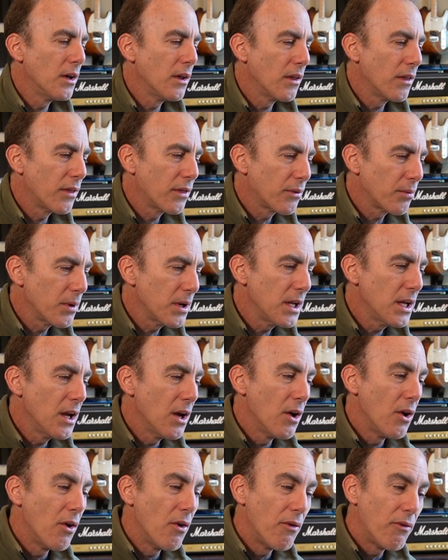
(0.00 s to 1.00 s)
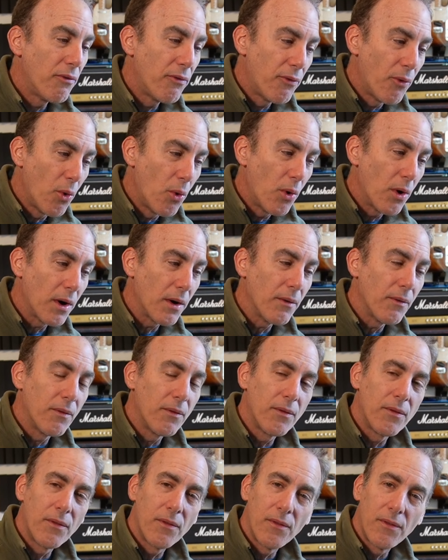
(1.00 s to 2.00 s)
3, 4,
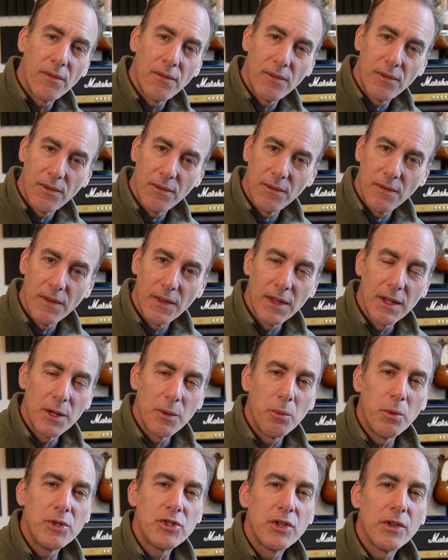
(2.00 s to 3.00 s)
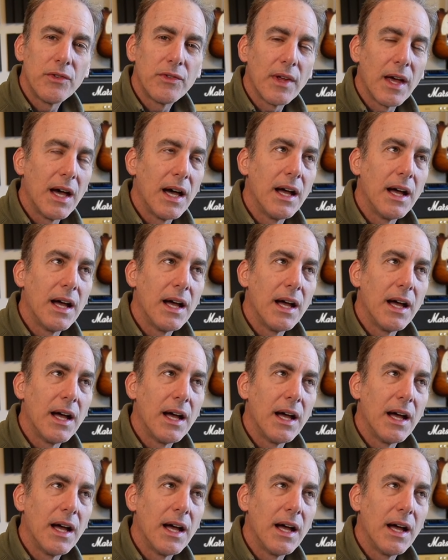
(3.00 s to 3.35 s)
which is